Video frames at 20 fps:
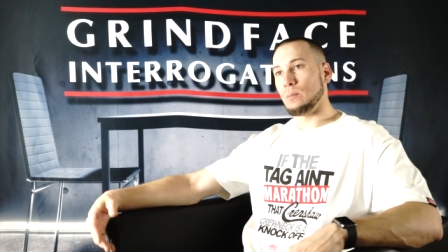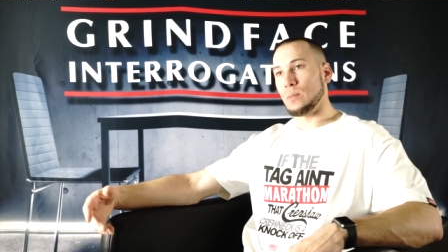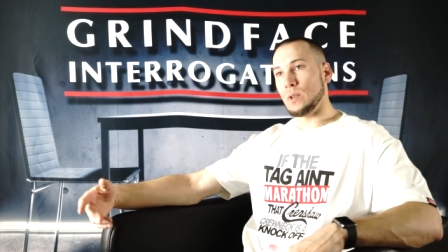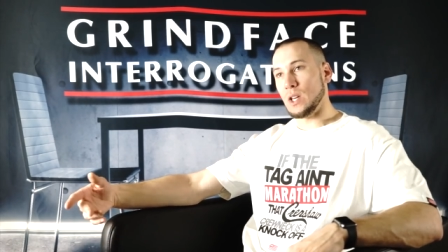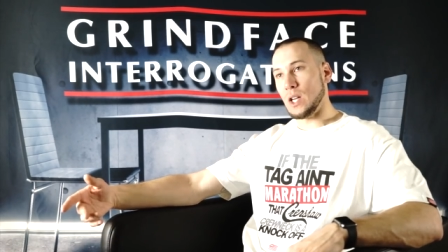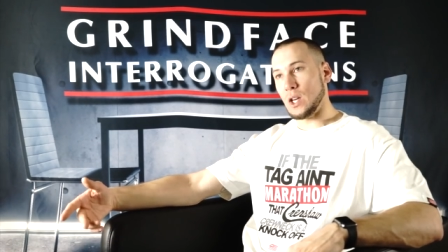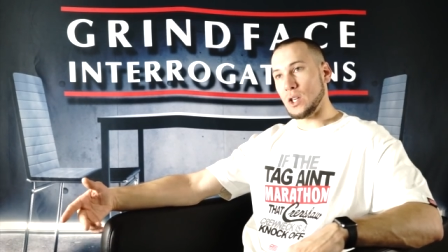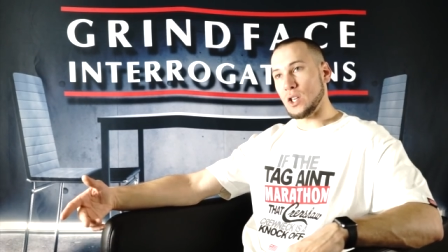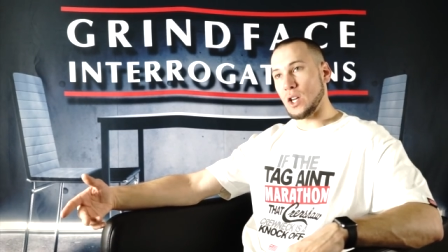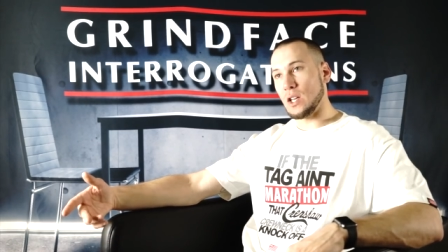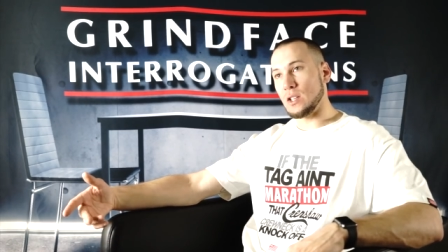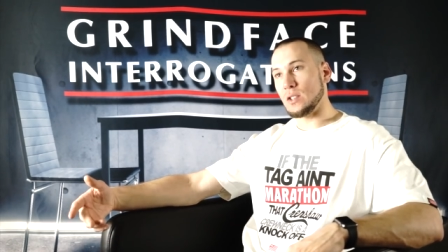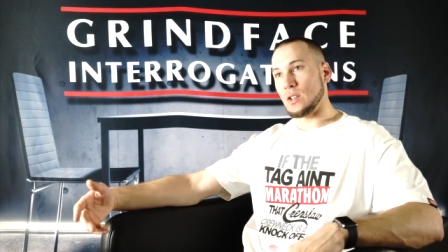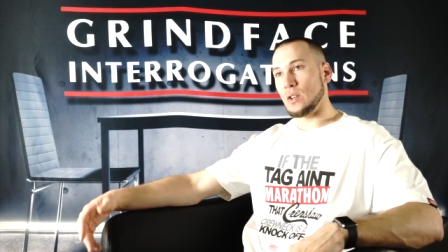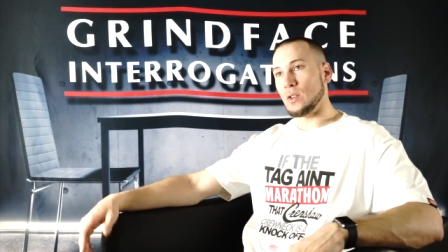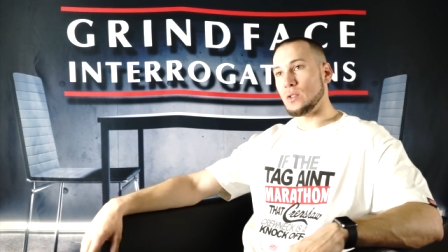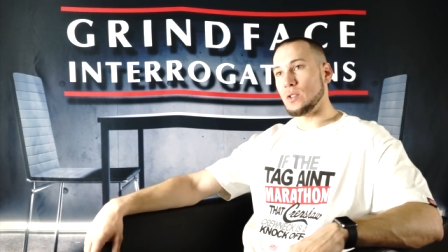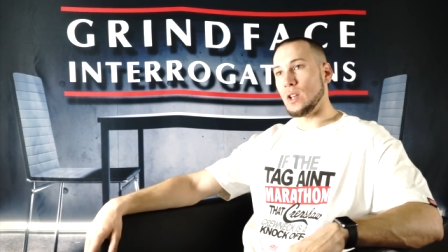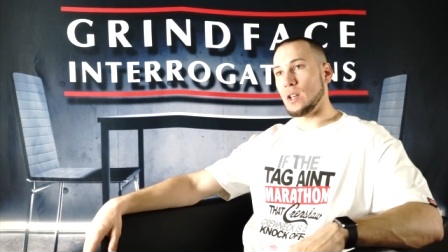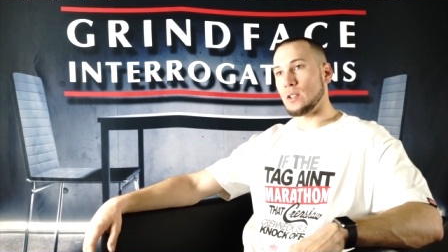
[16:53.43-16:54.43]
DJs that
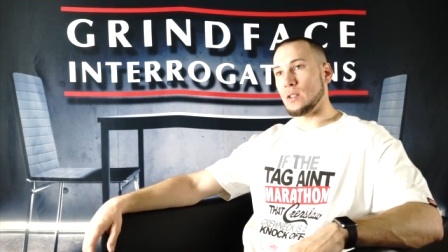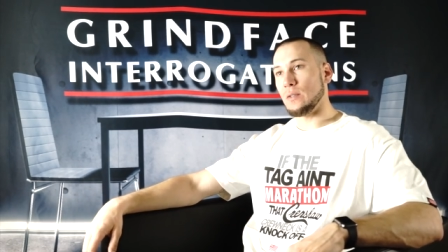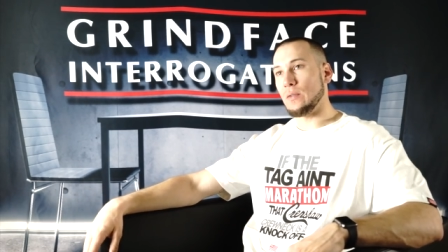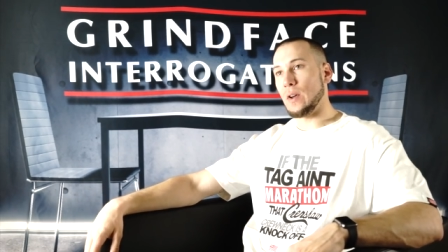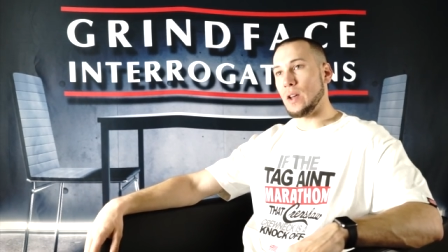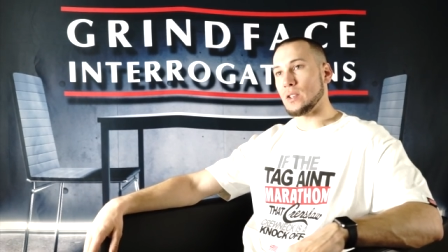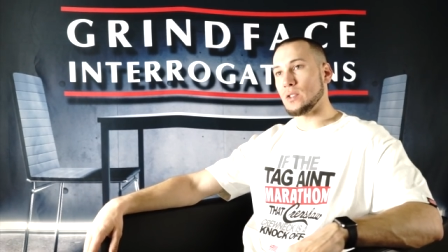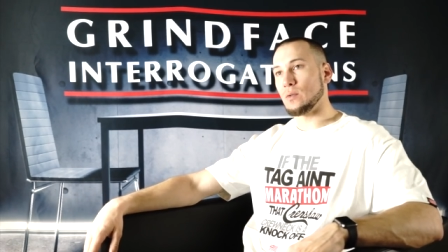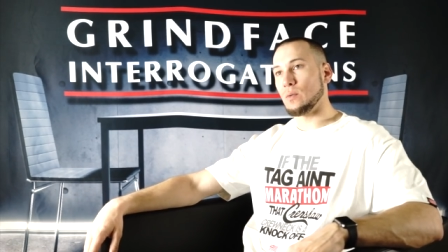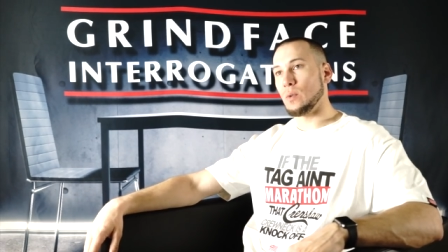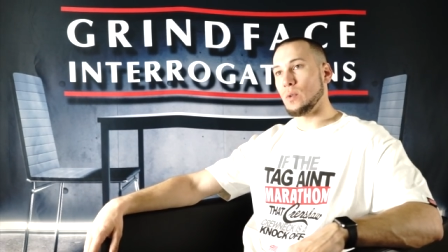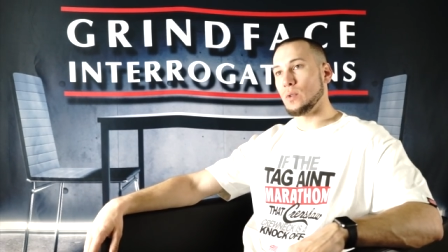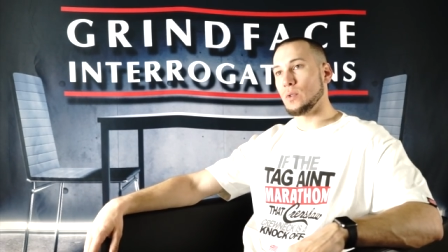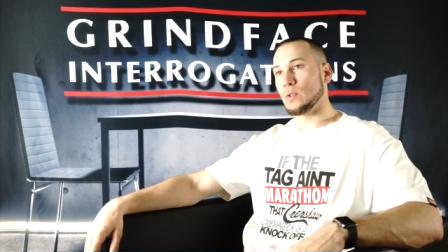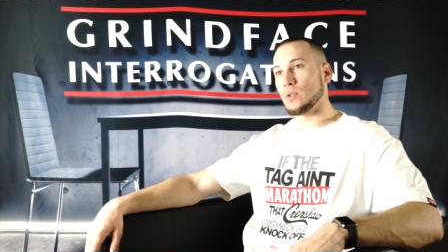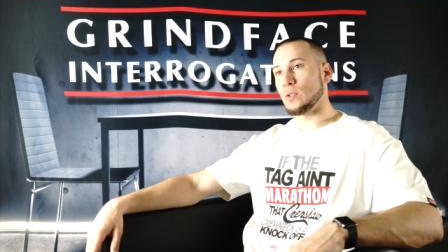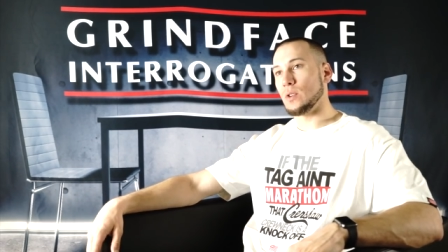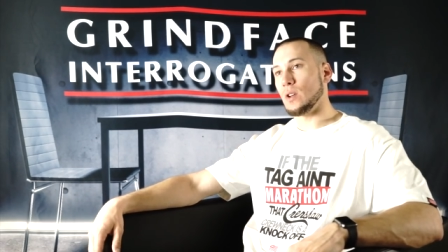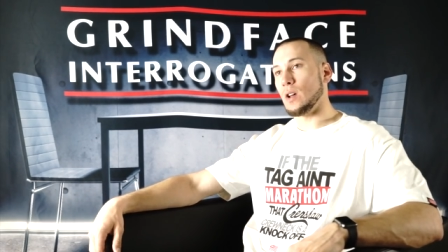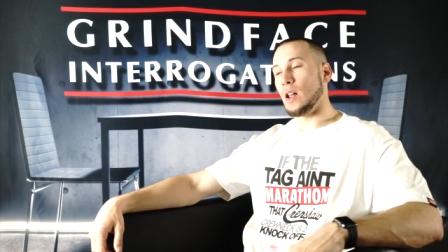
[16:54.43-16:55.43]
you see at the
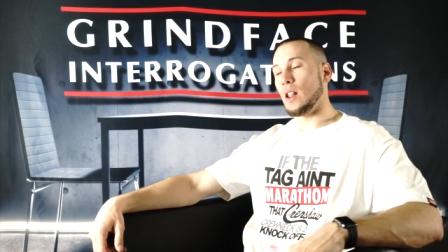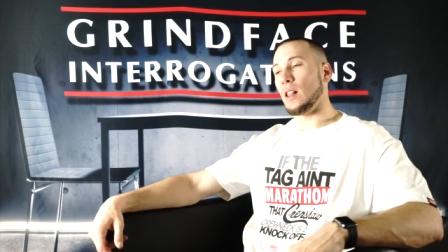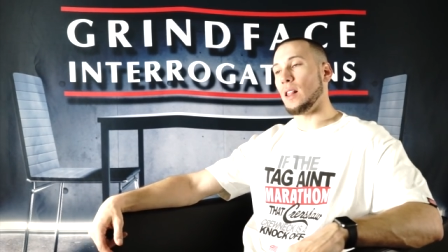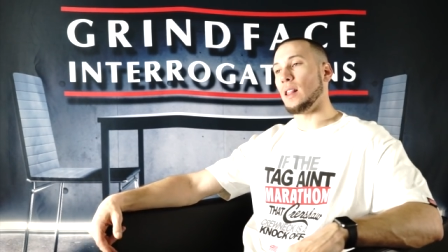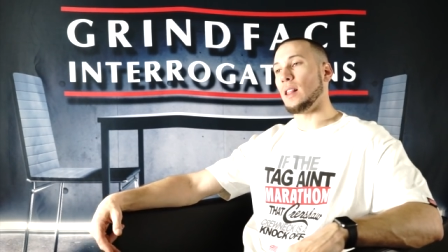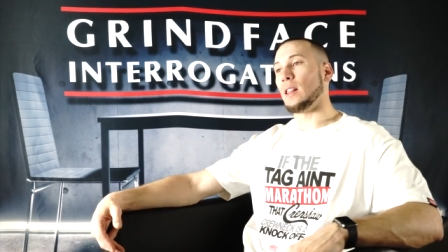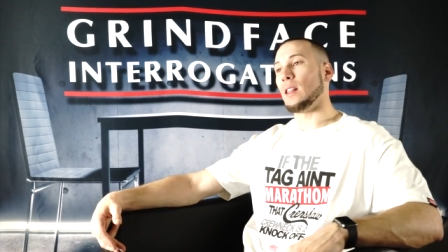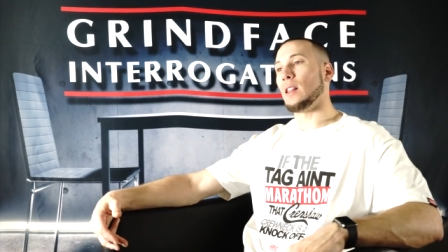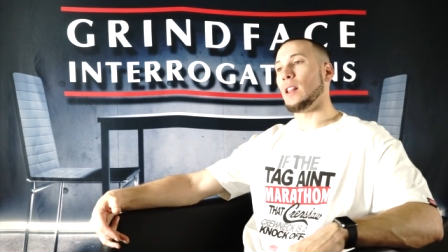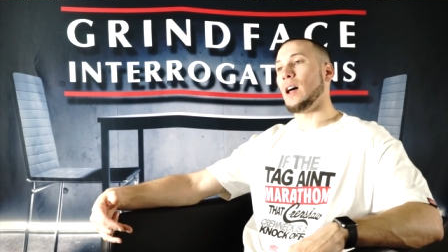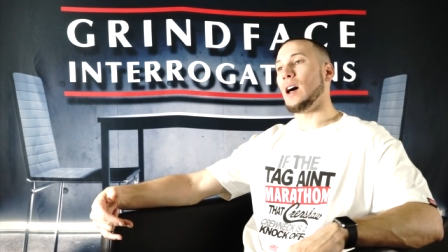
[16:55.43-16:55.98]
festivals, a,